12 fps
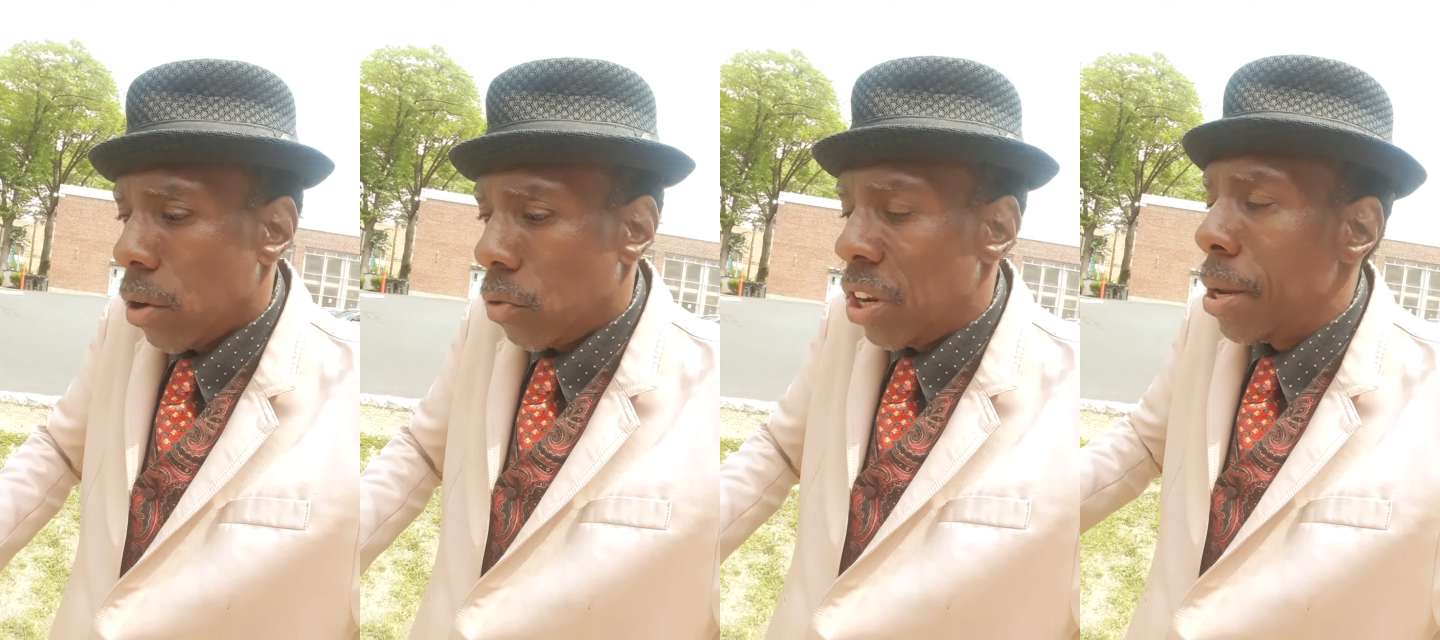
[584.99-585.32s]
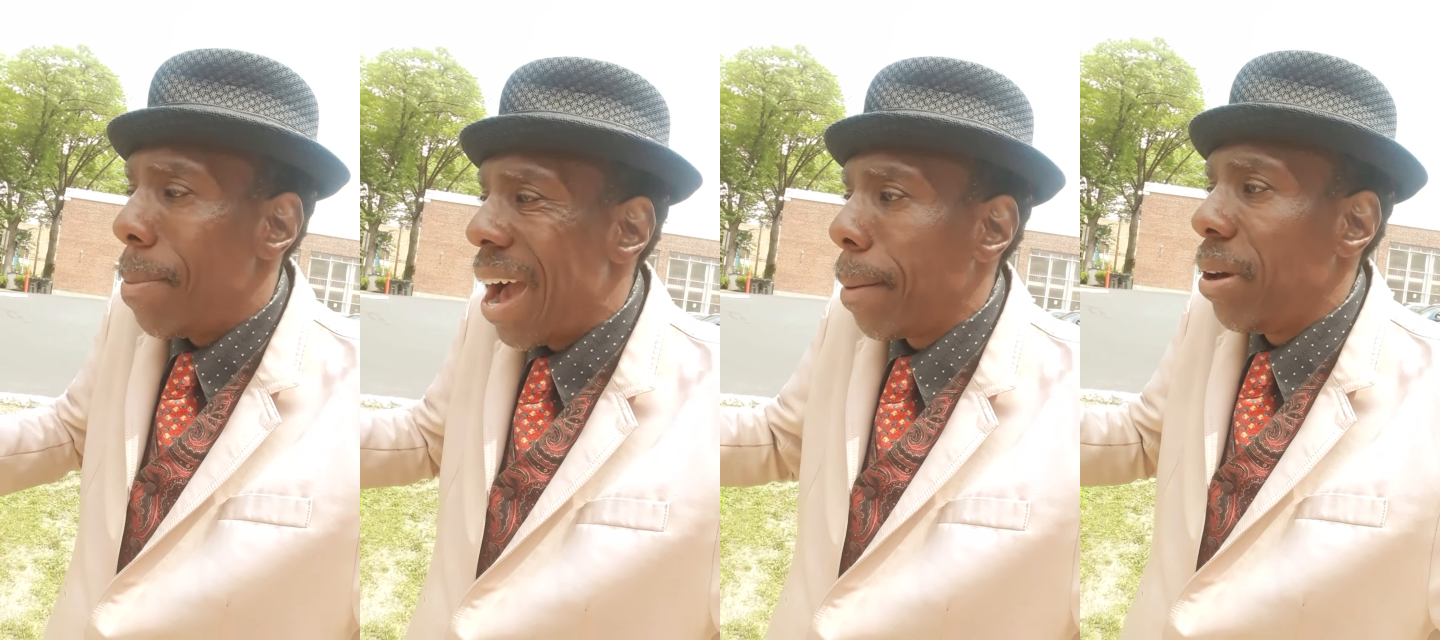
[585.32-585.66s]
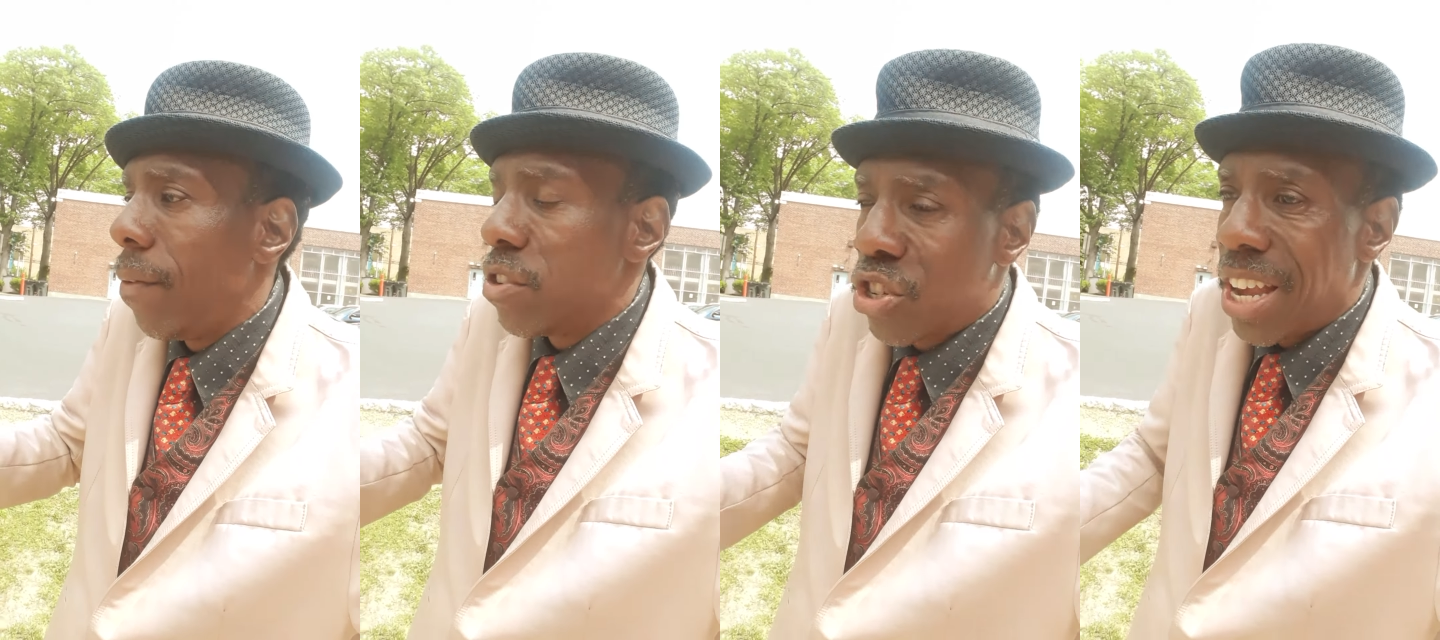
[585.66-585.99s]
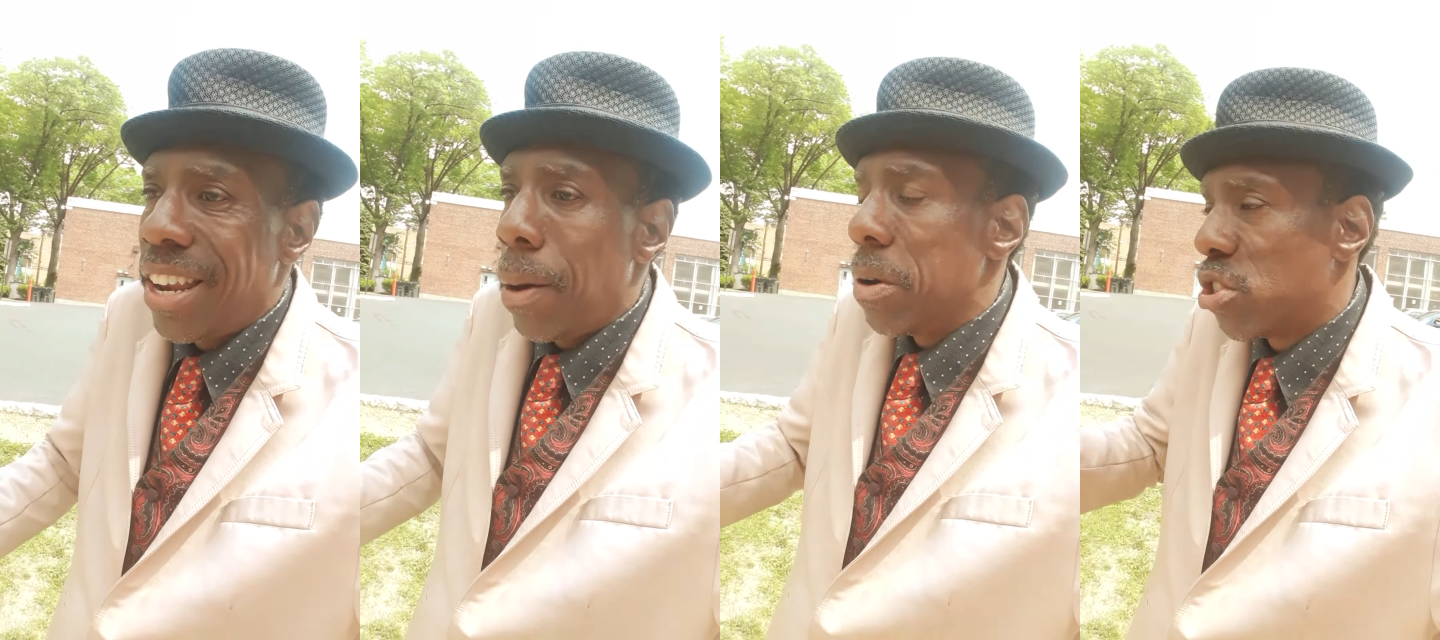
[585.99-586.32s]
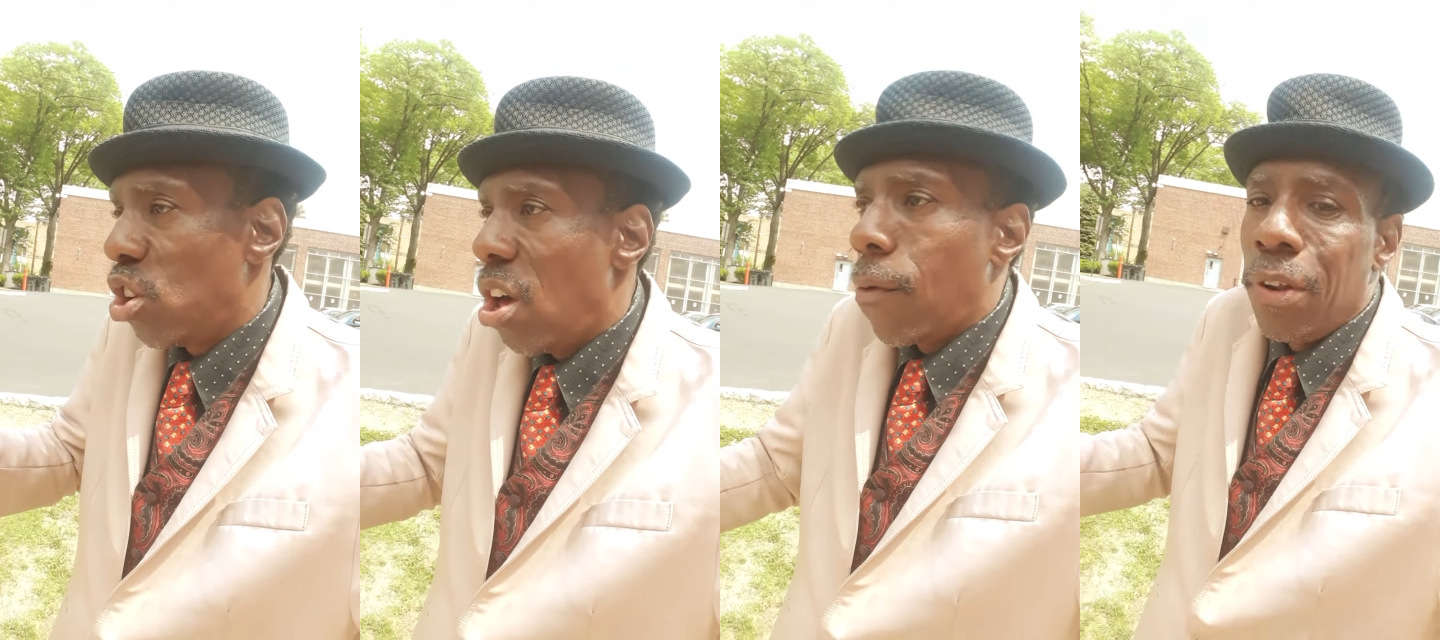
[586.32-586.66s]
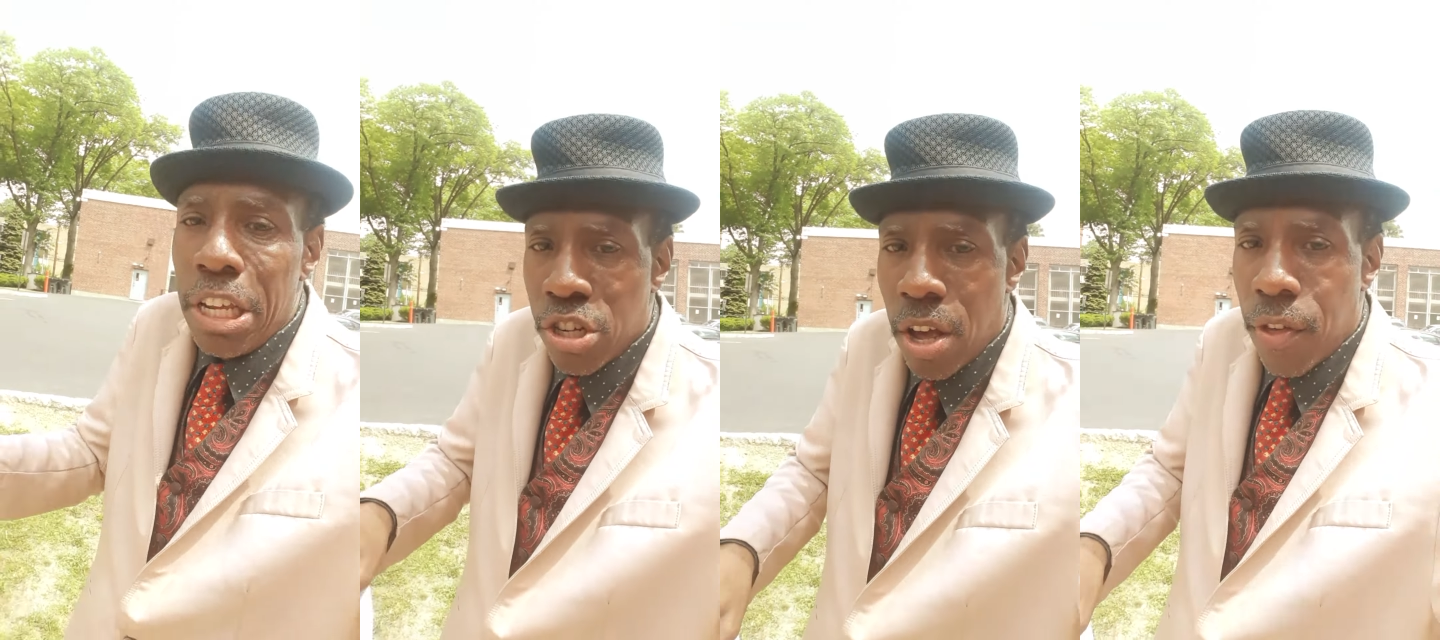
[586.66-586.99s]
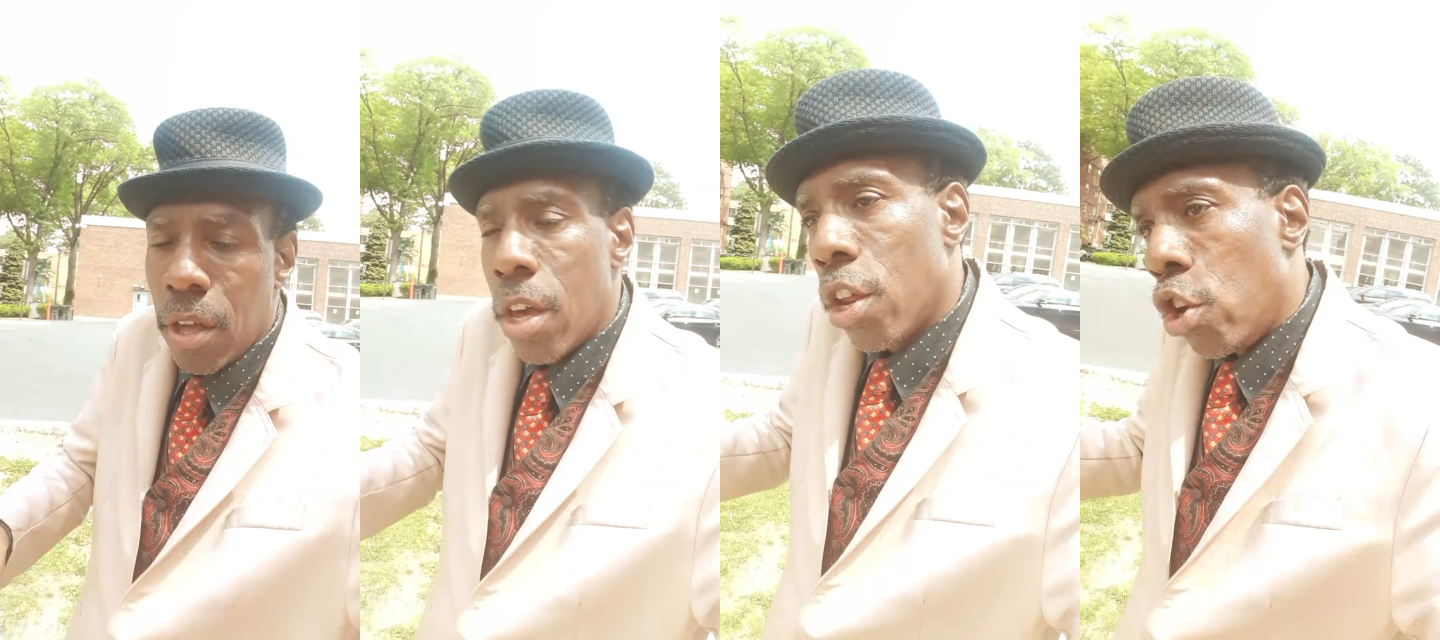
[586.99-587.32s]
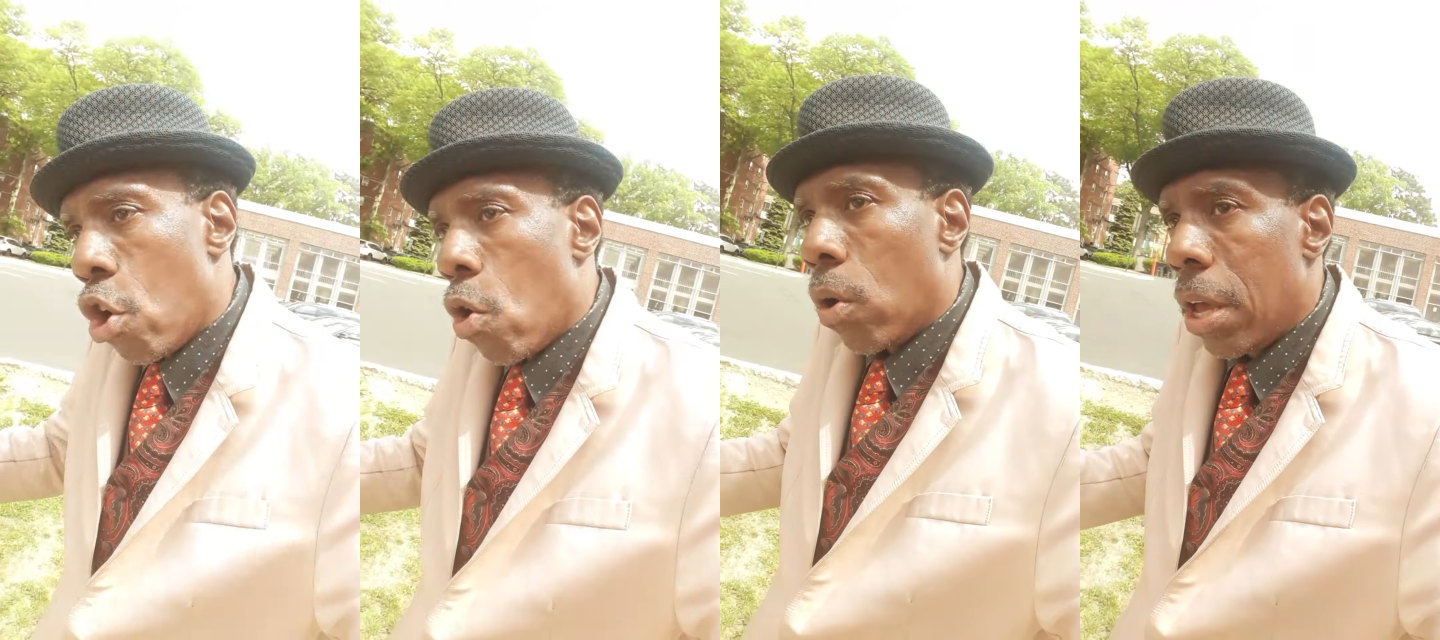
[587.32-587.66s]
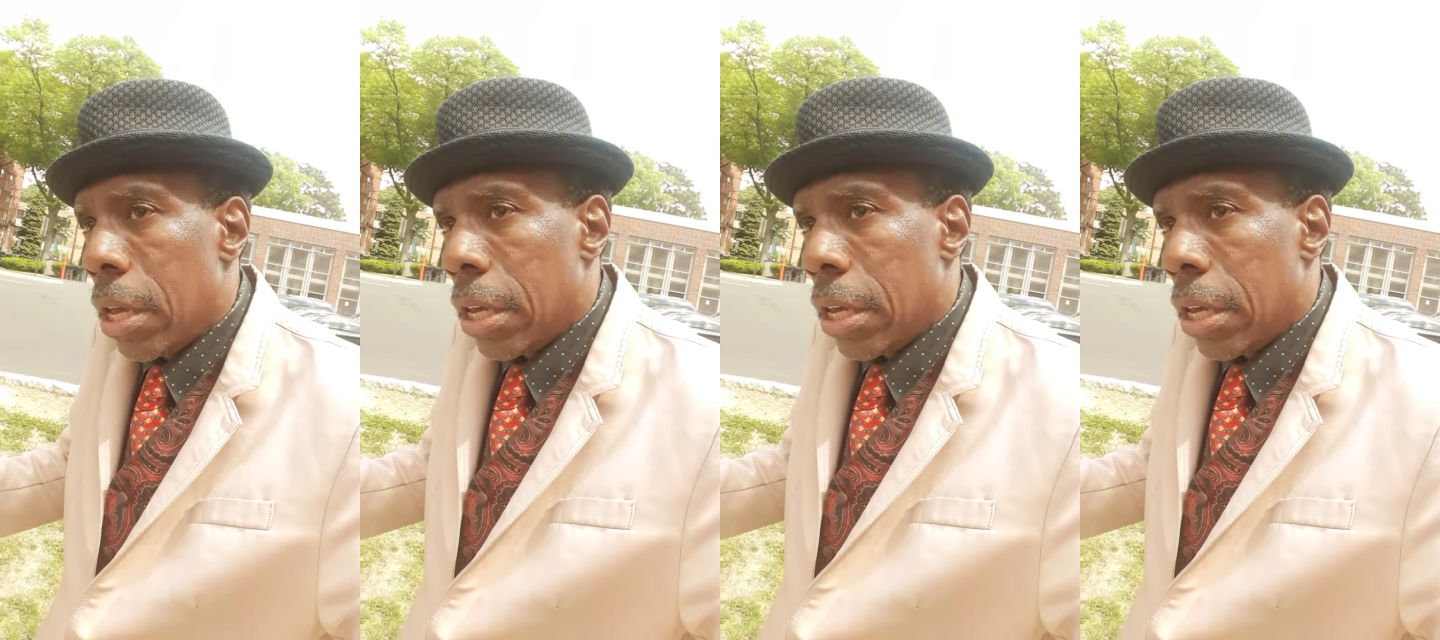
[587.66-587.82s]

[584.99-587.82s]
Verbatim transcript: Did the Bible ever say they was in love with each other? No.